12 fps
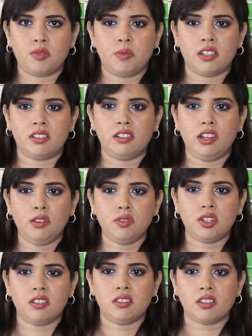Because
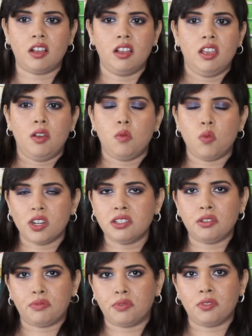lotions are
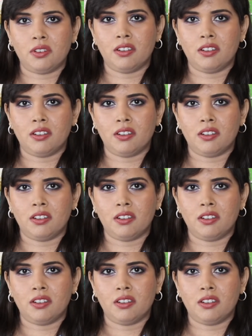wonderful